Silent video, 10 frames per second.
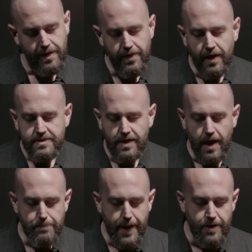Thus
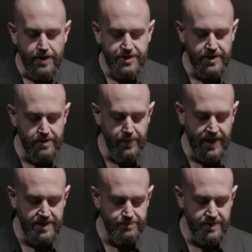I perish in
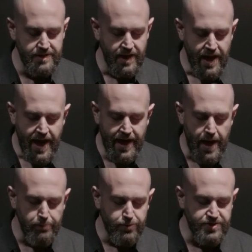amazement and
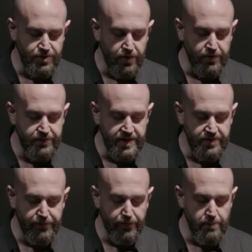am preserved in
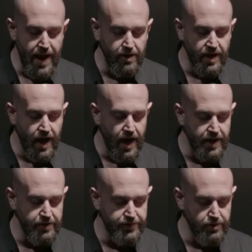the
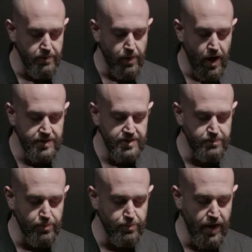formaldehyde of your
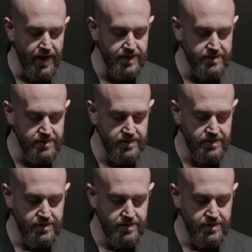impossible breast.